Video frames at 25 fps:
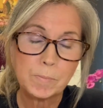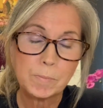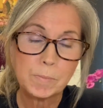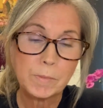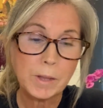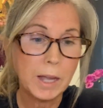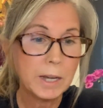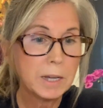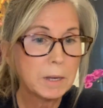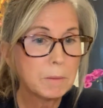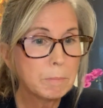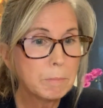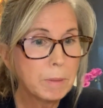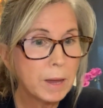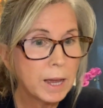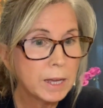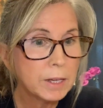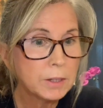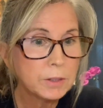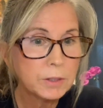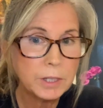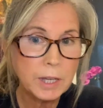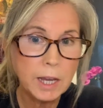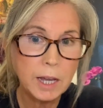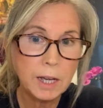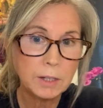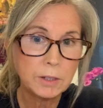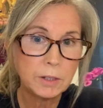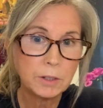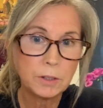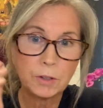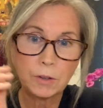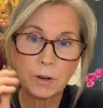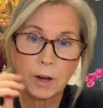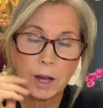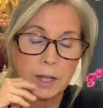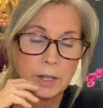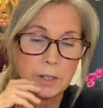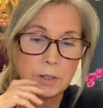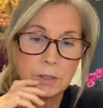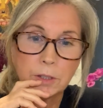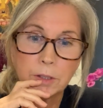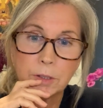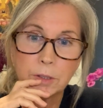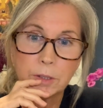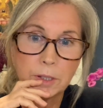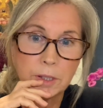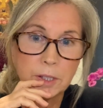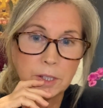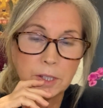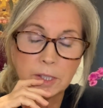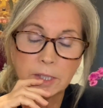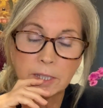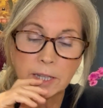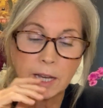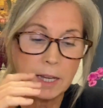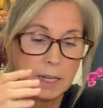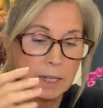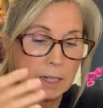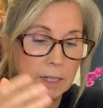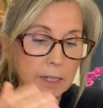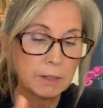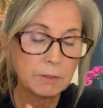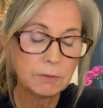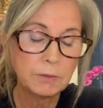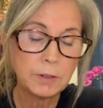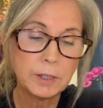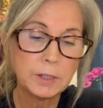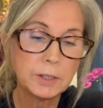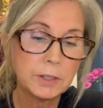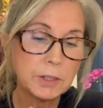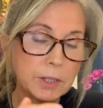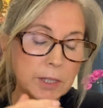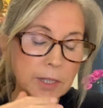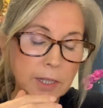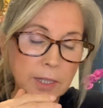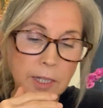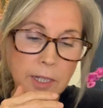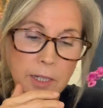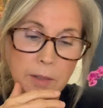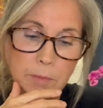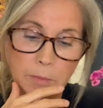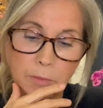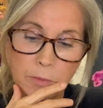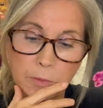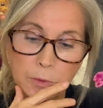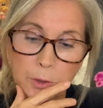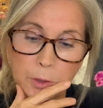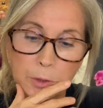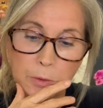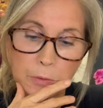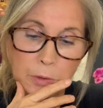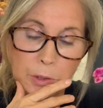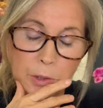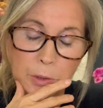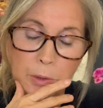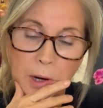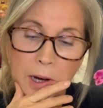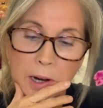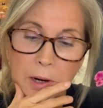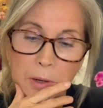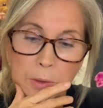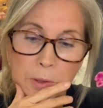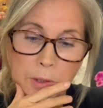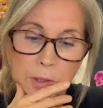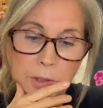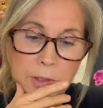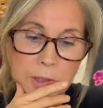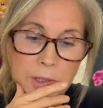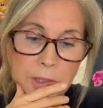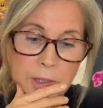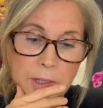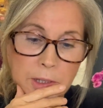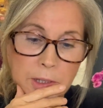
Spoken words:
And he bowed down in gratitude to the snake, and he fell asleep for a few hours.